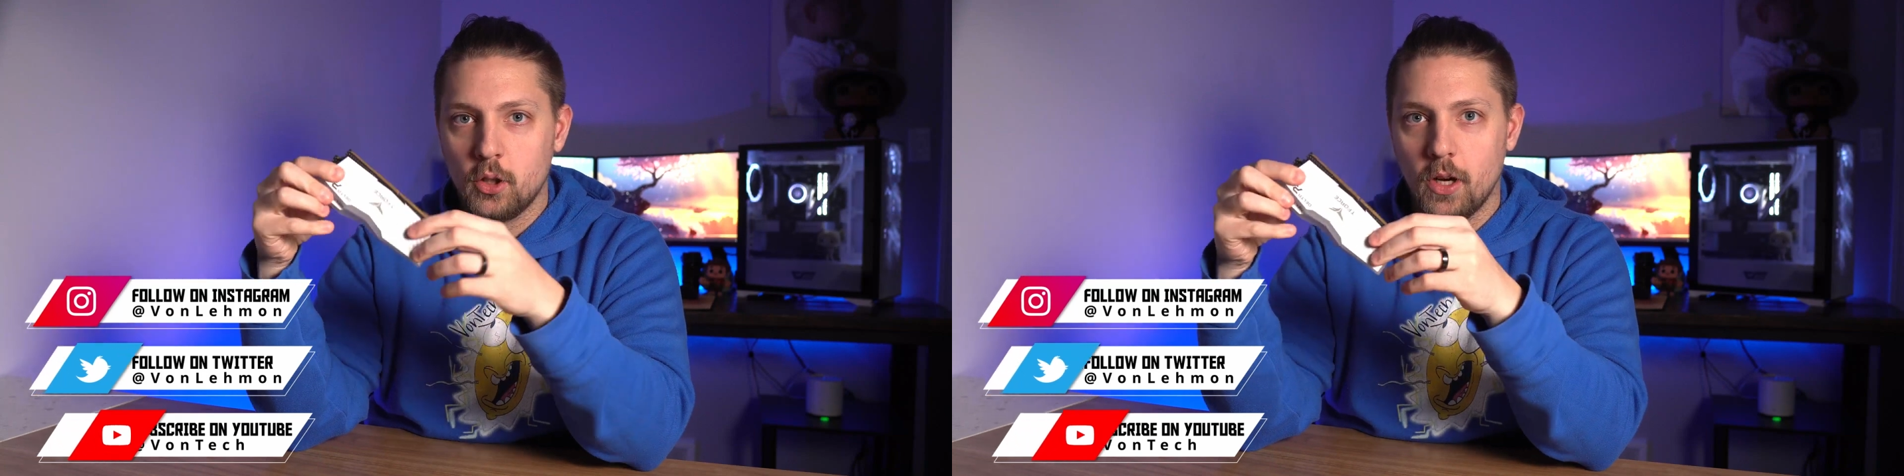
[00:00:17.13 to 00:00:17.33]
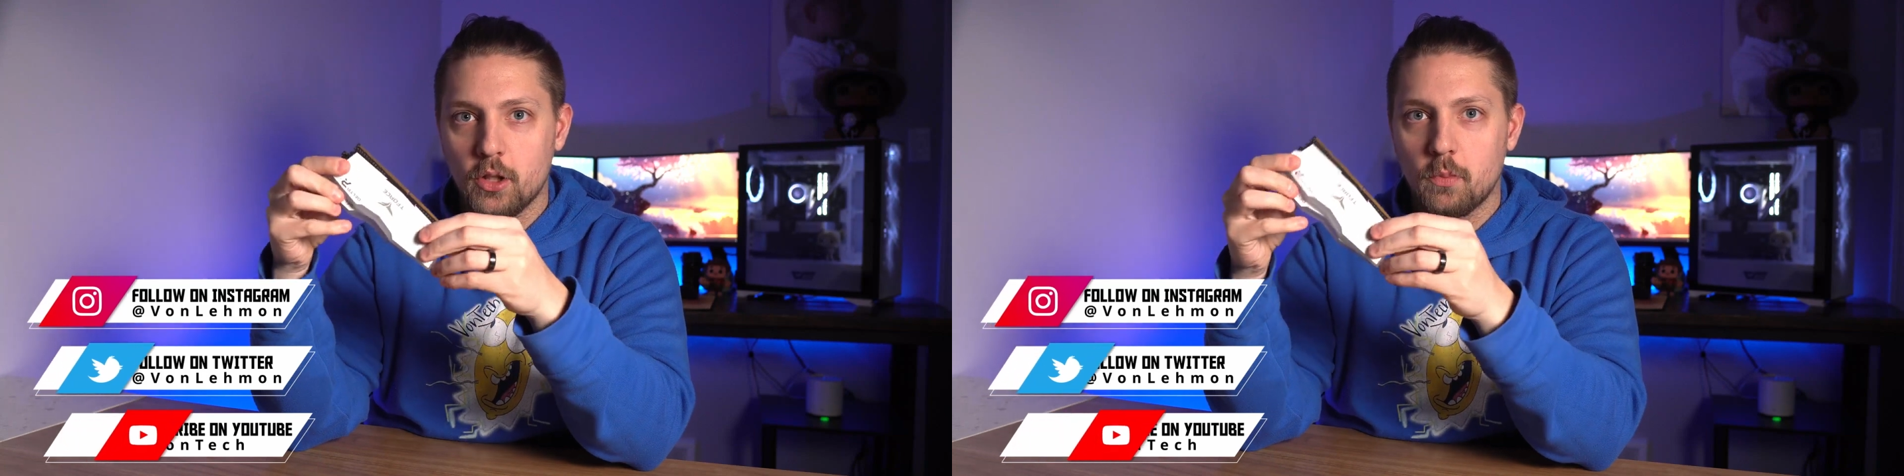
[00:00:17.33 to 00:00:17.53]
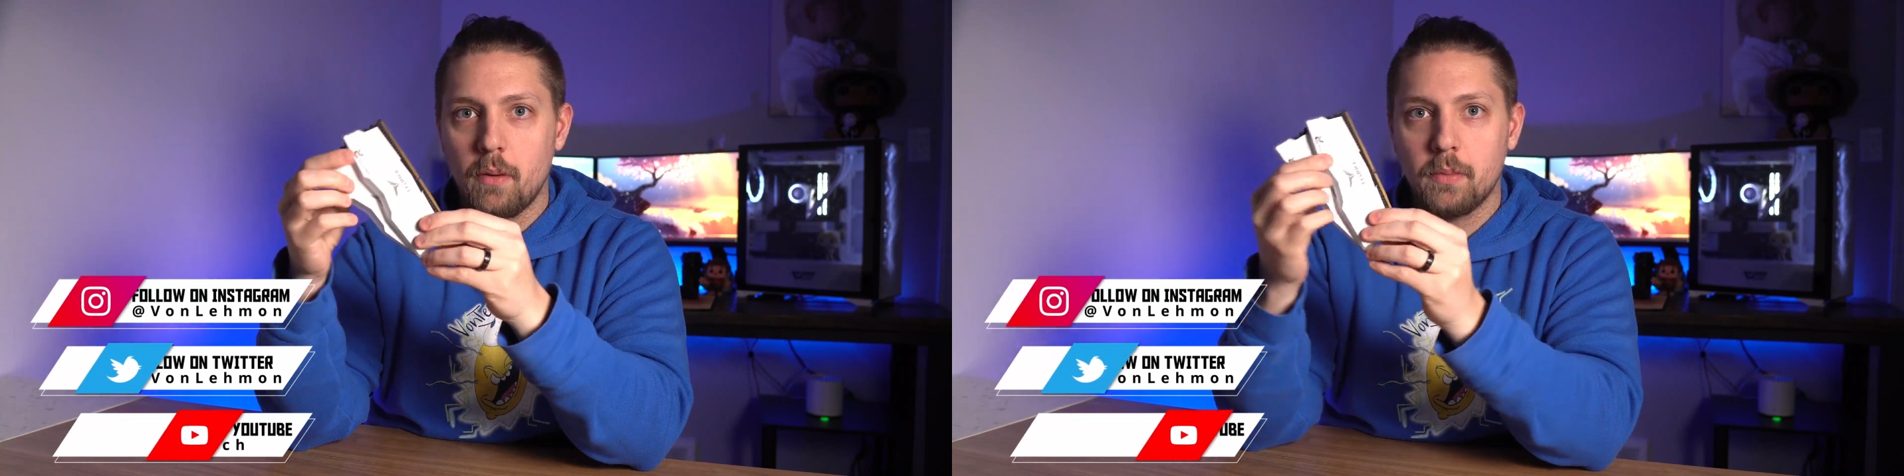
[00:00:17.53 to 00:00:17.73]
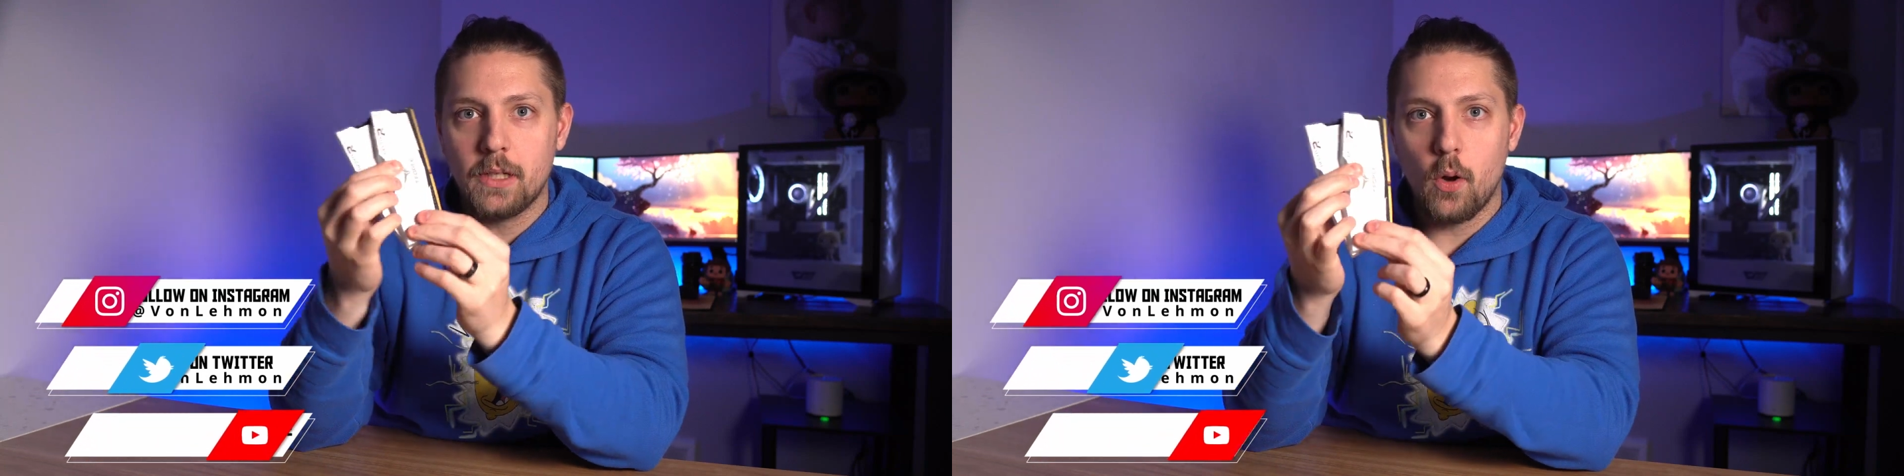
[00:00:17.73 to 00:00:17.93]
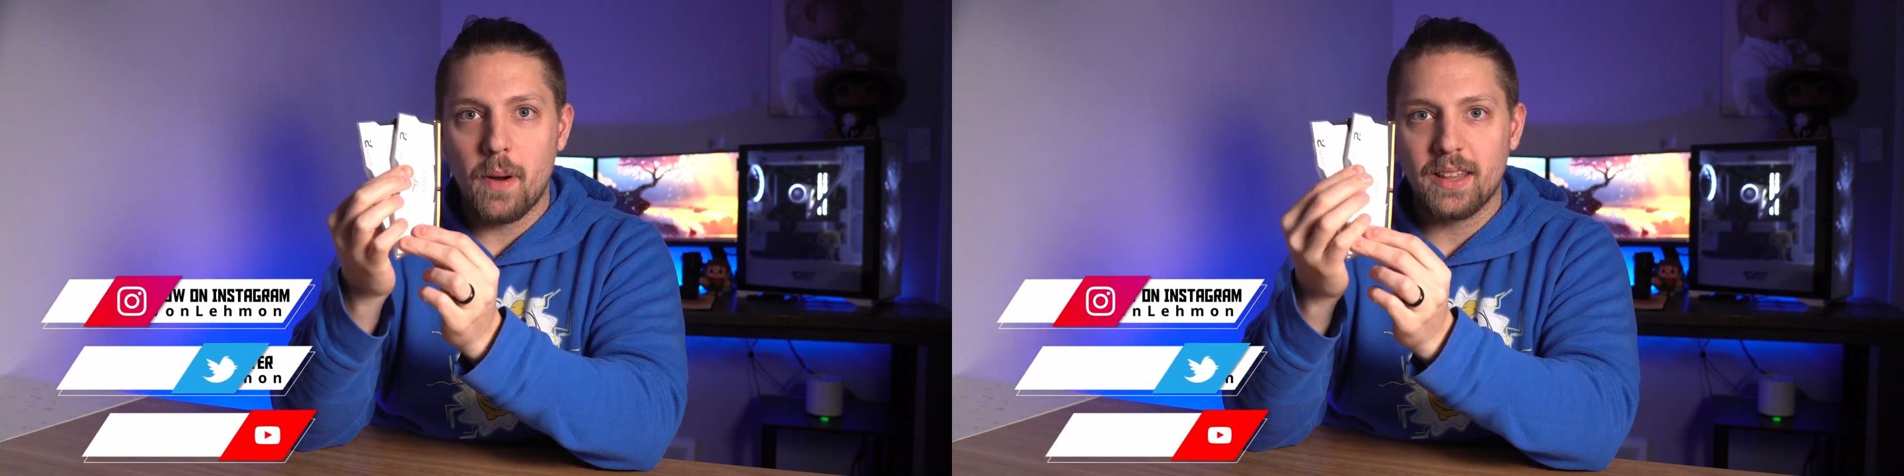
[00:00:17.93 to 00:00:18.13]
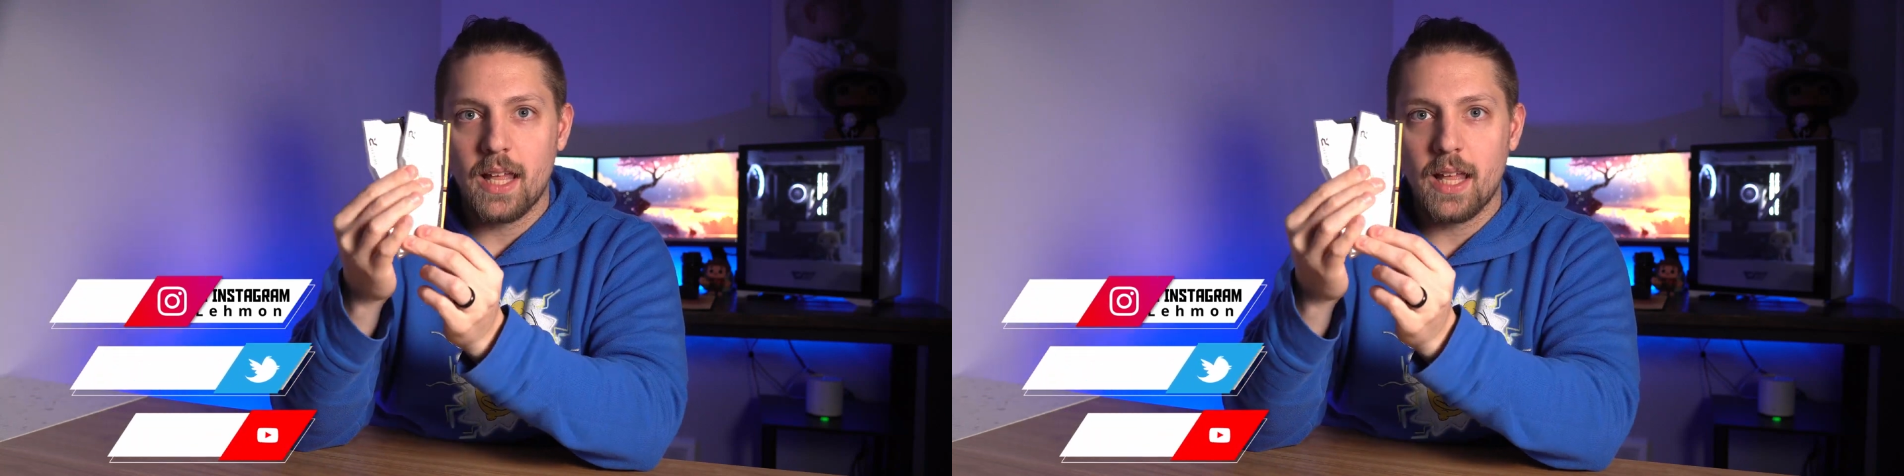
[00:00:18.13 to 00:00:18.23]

You guys probably know about